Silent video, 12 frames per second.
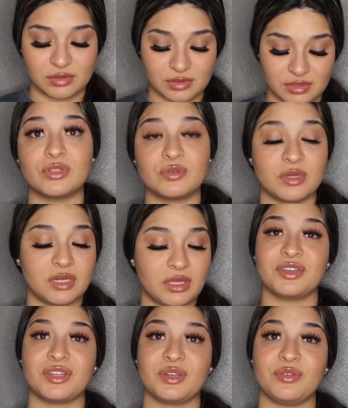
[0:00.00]
For 20,
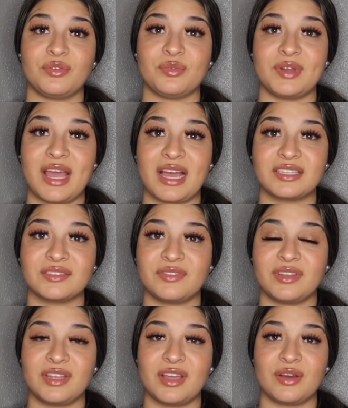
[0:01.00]
you can do reaction
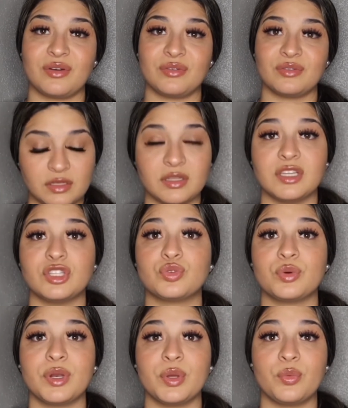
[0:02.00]
videos. So then
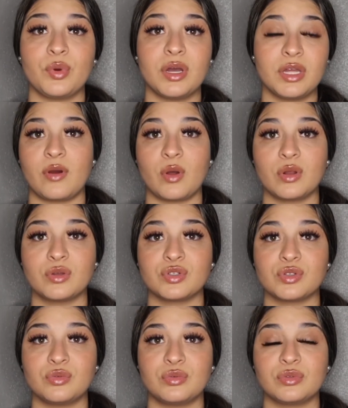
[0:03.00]
21, photo shoot.